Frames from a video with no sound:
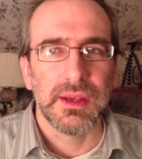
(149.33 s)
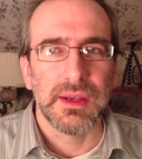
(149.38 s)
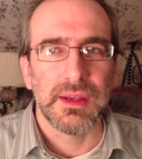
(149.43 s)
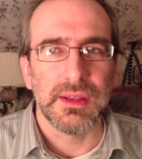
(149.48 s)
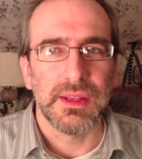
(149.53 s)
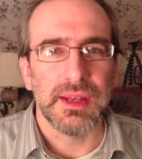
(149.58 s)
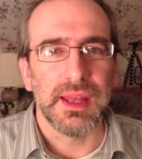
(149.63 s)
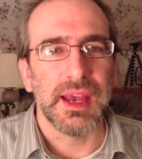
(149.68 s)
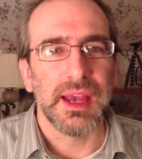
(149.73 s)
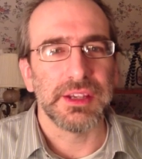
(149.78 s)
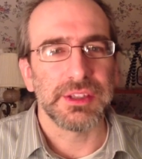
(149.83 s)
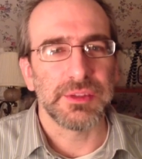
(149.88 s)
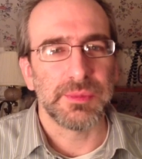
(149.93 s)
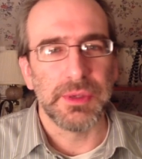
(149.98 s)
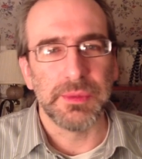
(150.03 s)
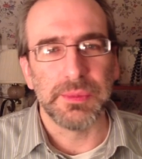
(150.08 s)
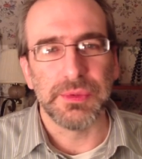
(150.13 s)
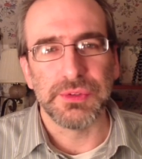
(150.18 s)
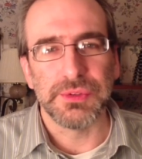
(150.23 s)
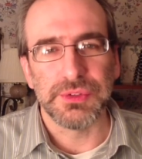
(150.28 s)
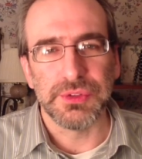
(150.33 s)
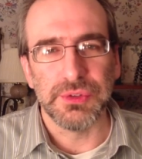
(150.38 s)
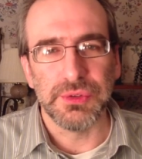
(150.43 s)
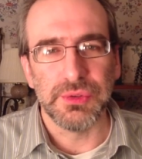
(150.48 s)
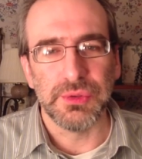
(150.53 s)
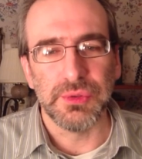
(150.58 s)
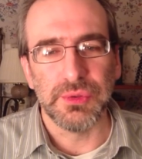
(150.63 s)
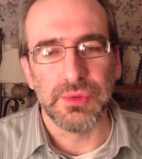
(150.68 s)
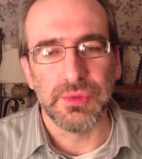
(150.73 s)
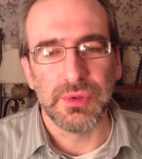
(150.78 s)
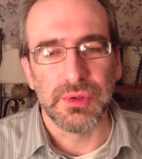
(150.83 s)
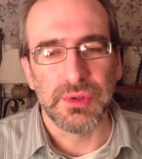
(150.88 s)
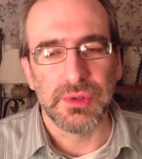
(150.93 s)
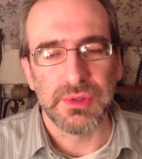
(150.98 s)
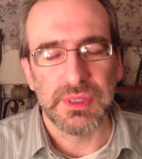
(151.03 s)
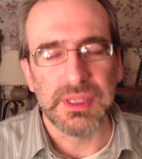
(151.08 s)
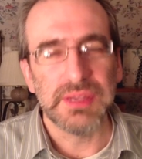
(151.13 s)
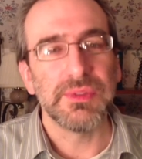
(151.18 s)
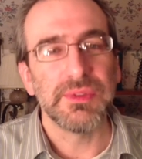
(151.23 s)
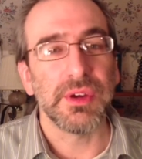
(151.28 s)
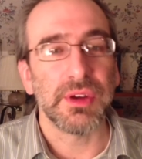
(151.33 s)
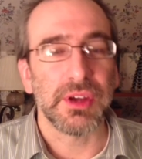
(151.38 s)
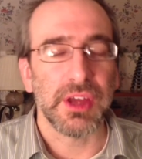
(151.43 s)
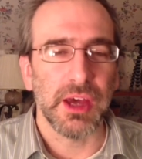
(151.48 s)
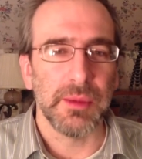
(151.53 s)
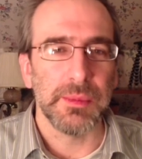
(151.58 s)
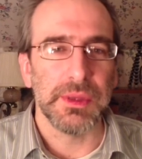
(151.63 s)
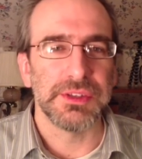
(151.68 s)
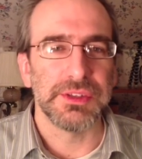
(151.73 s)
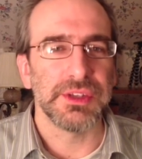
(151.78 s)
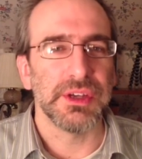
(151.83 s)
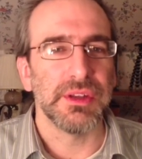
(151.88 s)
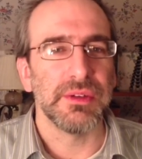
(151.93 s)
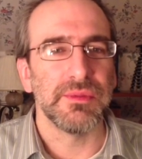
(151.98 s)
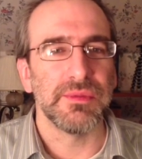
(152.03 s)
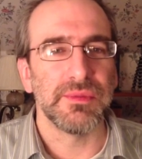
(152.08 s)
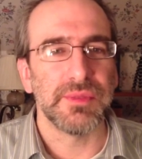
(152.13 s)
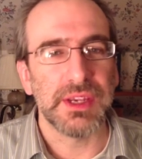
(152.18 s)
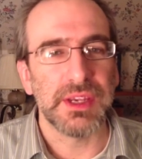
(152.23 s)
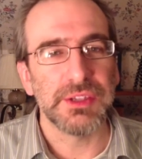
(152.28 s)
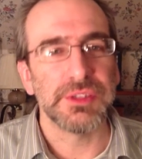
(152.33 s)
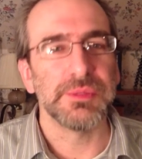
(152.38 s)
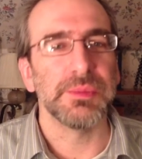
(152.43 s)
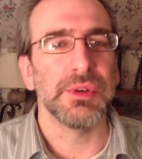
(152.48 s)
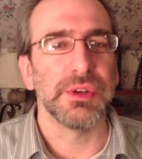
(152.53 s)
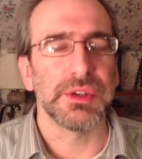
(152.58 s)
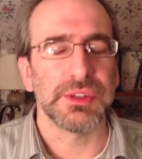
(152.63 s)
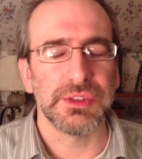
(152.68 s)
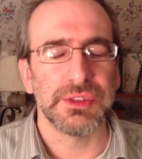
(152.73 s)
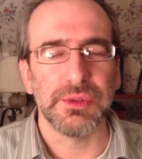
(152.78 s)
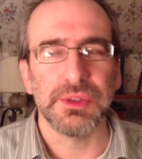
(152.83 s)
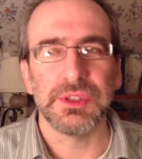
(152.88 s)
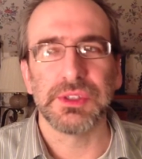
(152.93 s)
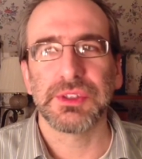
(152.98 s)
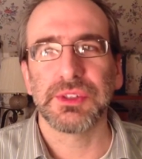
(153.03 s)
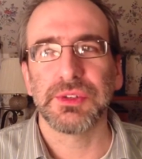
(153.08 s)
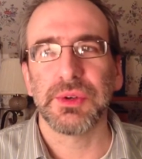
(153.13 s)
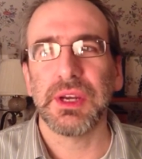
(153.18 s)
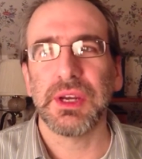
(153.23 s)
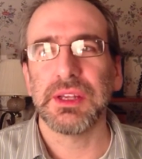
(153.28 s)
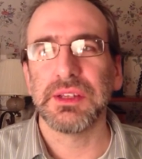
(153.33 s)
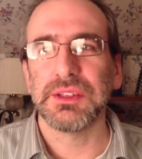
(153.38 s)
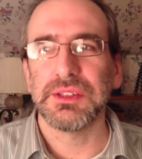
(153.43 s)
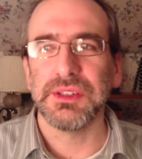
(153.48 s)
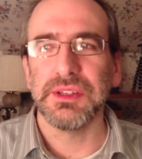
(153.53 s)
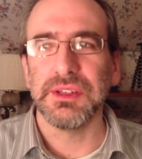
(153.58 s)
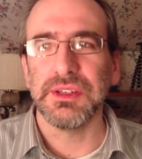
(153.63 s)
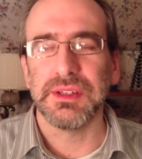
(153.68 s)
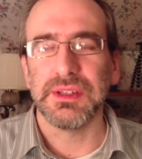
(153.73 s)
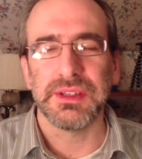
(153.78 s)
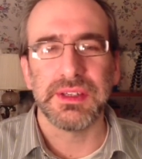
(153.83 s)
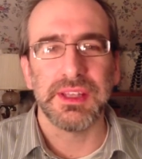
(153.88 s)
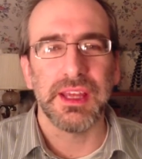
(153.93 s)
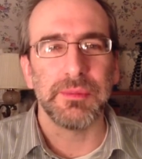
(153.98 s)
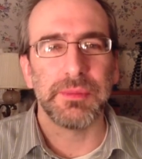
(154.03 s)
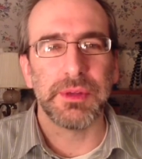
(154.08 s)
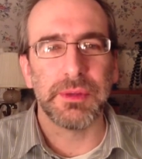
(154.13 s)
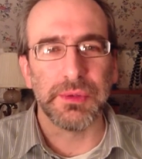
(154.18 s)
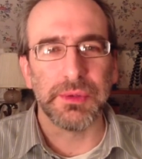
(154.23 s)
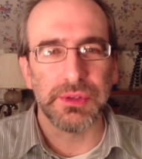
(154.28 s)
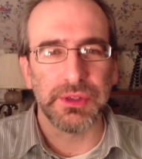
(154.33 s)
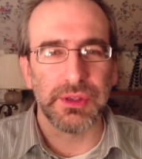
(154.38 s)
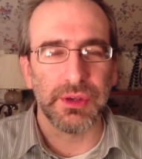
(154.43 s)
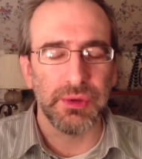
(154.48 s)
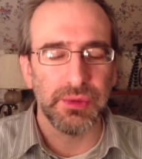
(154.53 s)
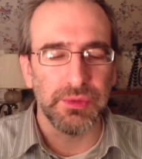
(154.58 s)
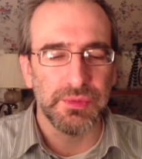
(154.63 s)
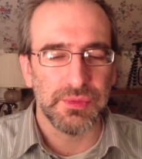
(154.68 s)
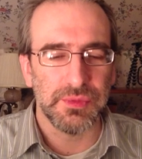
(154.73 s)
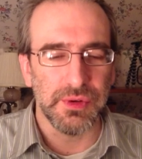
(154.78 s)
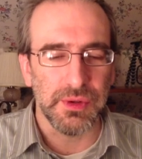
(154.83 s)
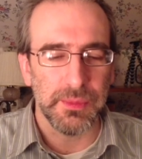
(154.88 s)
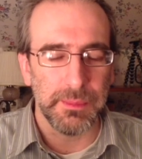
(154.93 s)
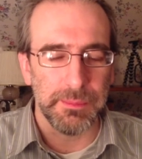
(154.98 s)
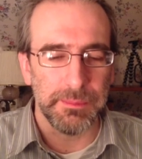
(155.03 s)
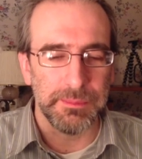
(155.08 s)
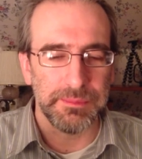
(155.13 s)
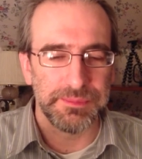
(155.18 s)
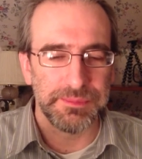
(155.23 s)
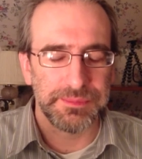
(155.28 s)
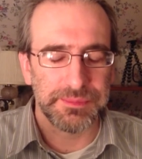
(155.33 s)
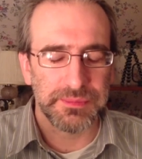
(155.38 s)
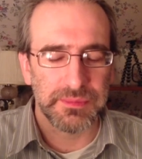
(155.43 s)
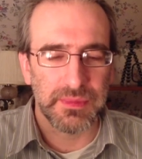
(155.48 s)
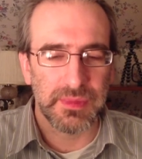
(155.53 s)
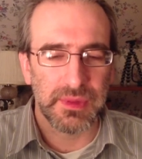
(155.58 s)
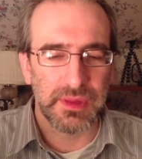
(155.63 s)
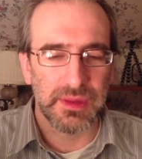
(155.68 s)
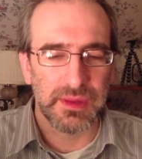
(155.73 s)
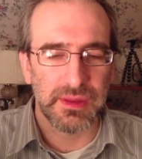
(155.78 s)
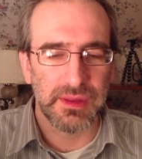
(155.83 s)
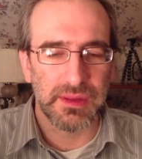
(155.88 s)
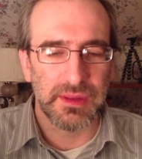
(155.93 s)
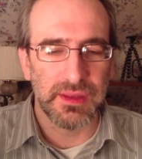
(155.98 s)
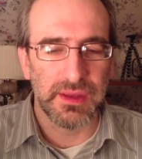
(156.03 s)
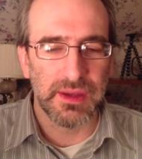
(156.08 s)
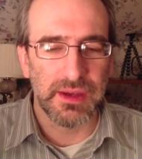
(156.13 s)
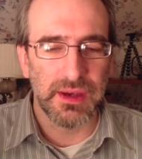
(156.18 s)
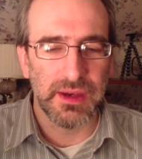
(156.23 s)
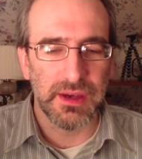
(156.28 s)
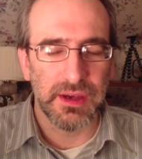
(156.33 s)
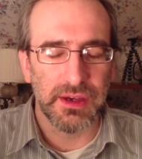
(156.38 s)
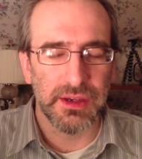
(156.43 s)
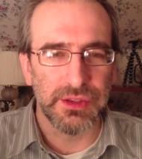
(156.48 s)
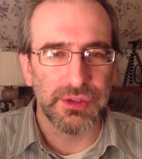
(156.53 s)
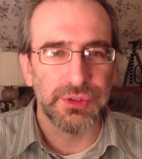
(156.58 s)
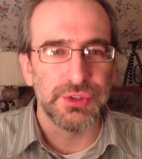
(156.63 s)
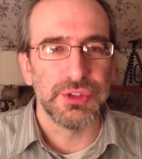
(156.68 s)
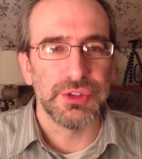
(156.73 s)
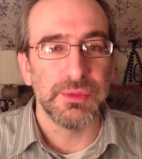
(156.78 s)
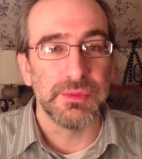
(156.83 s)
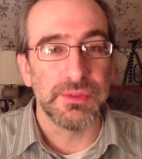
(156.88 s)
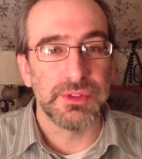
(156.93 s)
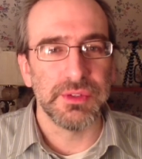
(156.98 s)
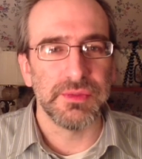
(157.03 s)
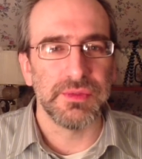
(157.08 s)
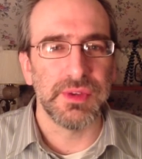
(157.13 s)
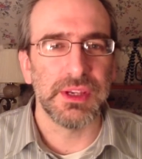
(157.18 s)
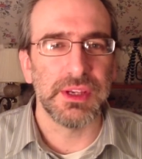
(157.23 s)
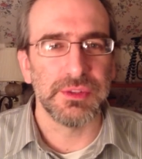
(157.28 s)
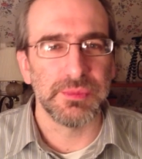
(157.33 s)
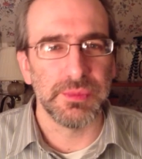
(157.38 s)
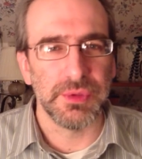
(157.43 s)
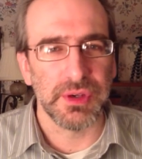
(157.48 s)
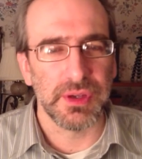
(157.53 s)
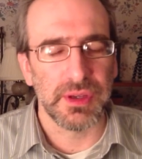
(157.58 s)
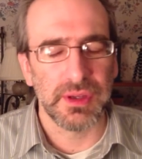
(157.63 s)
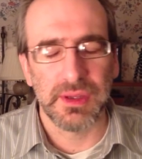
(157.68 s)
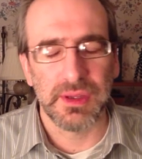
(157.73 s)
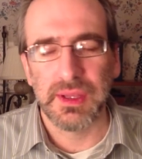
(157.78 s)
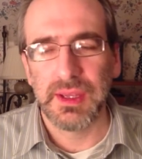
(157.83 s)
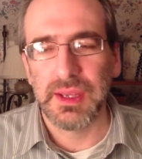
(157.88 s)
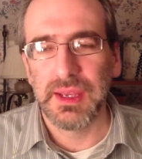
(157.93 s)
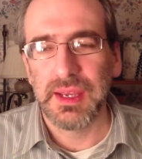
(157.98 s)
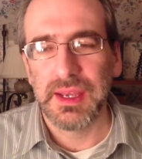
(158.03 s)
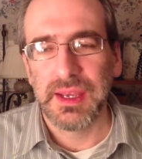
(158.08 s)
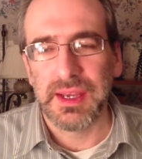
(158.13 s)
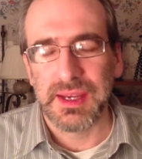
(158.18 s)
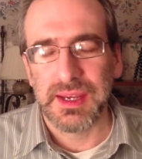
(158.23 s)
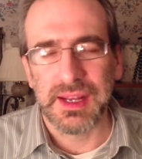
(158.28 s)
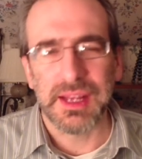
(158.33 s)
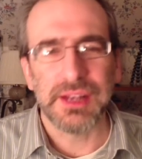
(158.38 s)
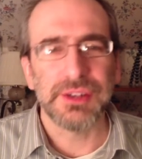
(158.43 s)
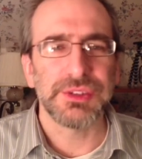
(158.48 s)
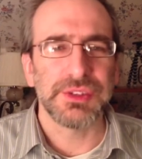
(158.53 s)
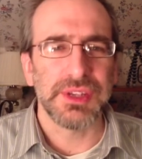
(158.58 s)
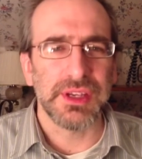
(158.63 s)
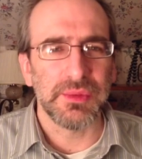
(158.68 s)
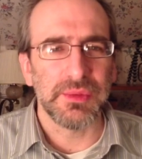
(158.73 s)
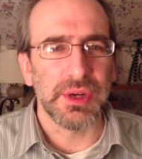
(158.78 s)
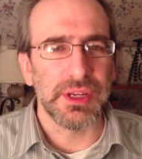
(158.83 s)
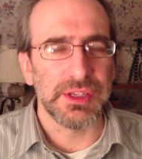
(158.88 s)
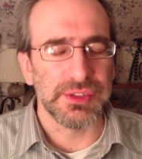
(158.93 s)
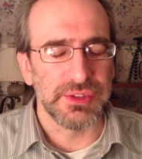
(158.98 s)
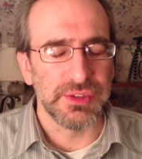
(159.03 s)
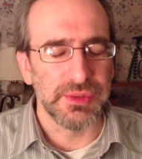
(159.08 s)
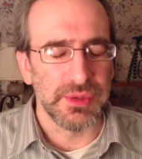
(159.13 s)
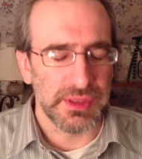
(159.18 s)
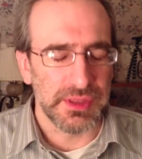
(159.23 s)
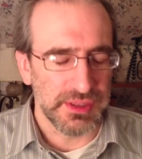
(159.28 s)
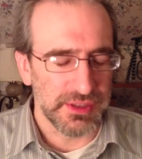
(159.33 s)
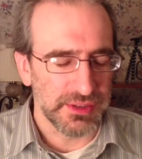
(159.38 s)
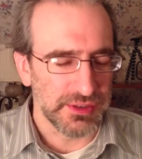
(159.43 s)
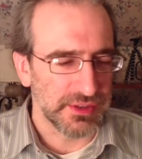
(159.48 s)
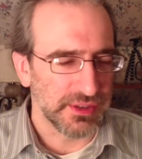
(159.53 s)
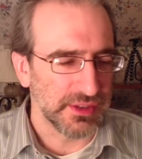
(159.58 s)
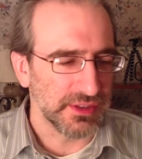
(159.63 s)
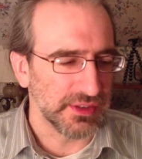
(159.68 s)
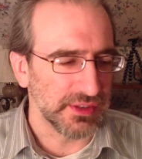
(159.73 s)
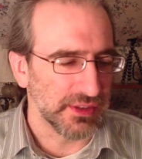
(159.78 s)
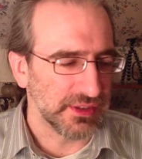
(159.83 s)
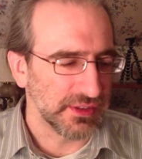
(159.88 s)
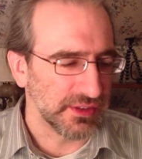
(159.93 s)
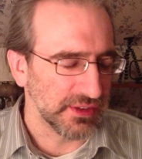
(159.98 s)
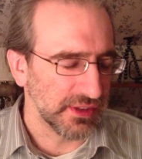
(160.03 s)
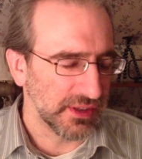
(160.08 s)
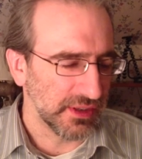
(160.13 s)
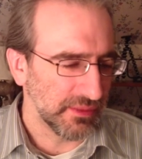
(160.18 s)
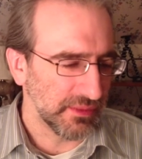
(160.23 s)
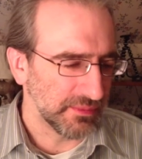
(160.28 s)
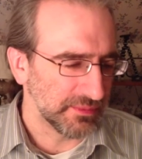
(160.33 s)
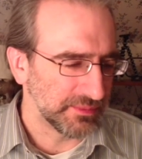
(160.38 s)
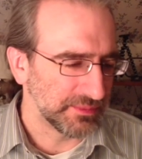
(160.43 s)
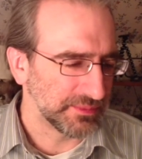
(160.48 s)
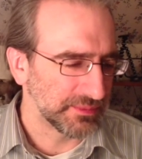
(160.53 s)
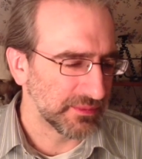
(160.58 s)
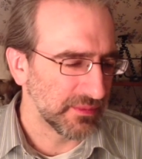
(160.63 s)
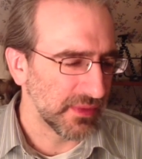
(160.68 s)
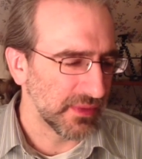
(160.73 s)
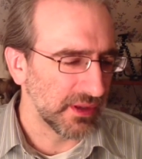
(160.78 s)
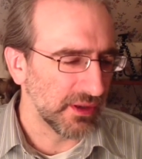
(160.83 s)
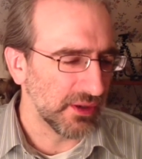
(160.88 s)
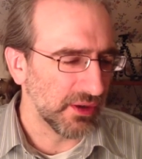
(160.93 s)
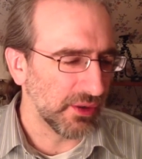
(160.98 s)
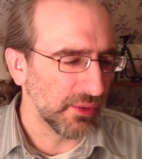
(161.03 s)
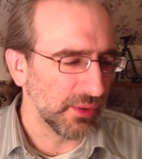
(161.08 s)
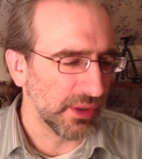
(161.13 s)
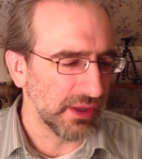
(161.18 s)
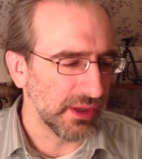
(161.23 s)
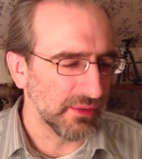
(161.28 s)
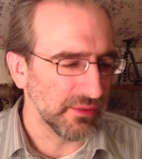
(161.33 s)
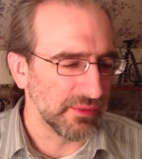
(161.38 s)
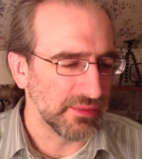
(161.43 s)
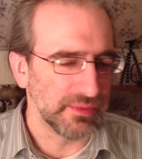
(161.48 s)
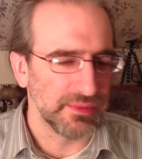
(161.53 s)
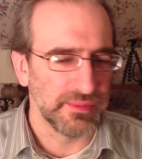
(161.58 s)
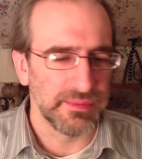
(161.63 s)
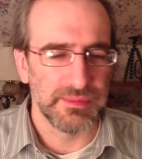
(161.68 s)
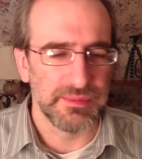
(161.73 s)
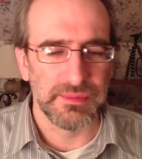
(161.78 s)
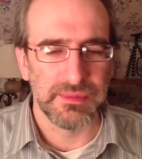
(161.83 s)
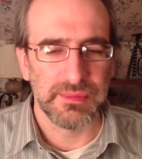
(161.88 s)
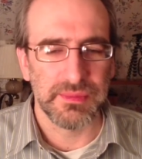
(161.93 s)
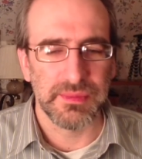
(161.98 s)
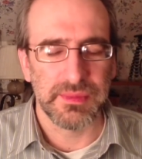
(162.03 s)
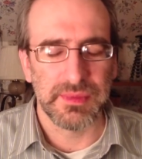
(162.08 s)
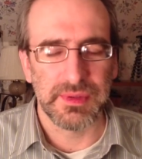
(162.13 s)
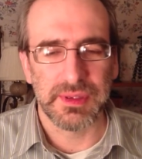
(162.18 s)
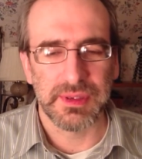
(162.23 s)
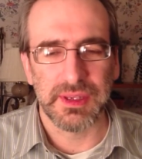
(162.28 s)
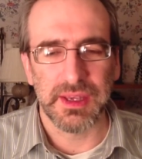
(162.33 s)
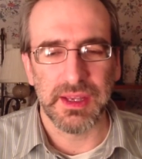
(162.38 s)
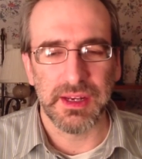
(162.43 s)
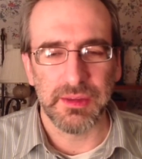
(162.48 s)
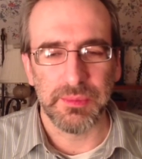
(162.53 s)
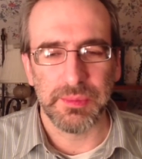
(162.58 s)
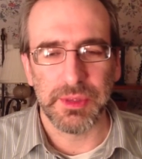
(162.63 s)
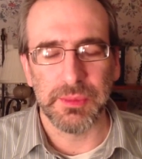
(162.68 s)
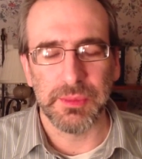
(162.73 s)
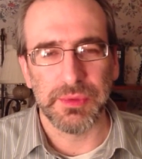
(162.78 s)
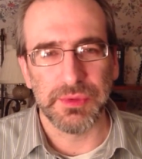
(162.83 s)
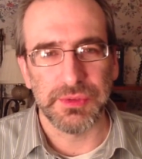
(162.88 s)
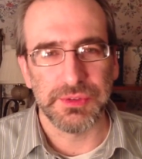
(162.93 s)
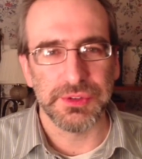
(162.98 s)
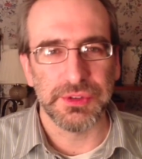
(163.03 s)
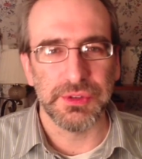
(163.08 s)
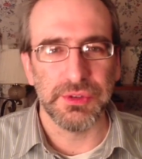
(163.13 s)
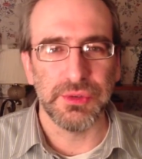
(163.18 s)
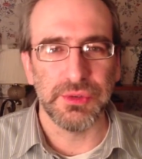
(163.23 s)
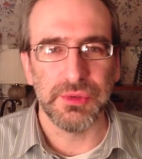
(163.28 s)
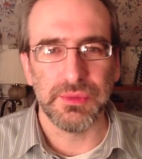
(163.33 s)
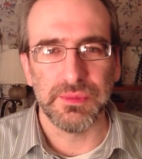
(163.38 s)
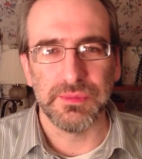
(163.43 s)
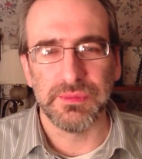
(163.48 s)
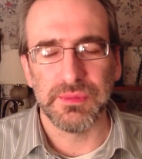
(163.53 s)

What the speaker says: then ask people to leave their comments on Facebook. So he's trying to get people to go from YouTube to Facebook. And I understand why he's doing this, because it's a way of getting people to